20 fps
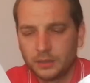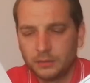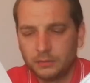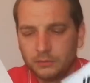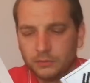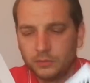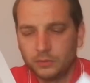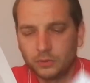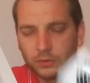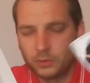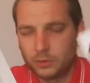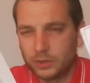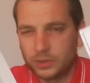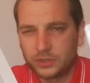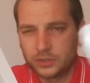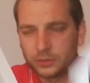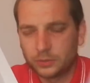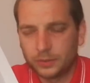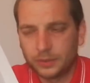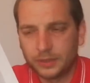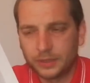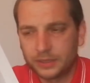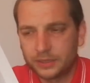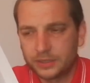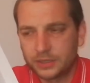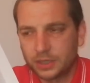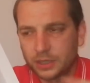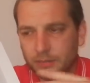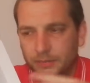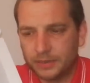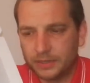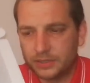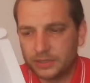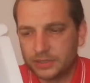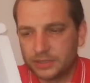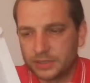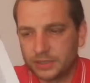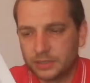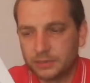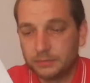Not quite sure where the sharp
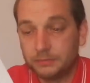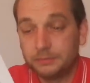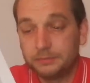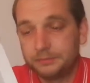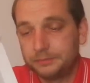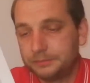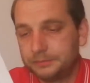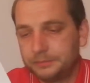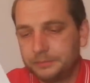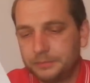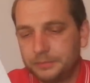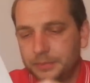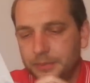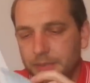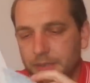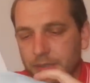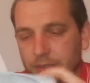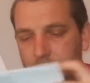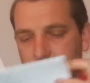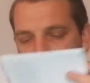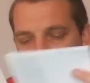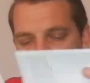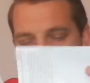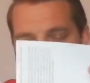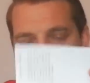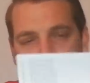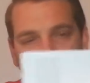edges are, but I guess.